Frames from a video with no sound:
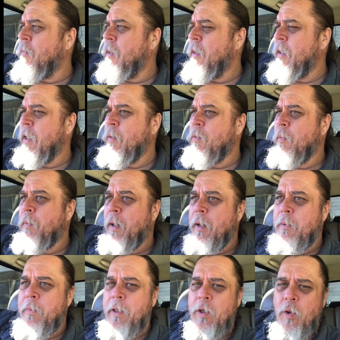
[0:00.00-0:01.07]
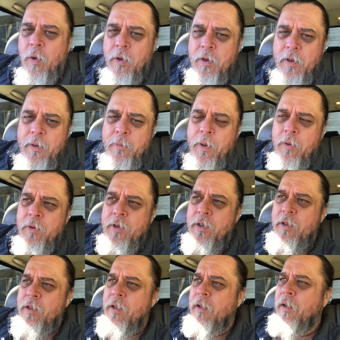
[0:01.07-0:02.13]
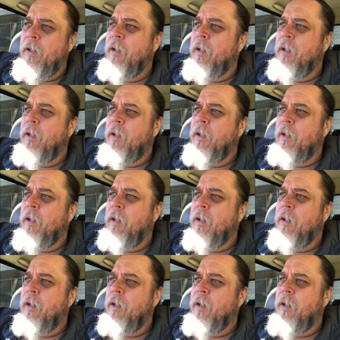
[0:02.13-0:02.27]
They will probably be quarterly bonuses.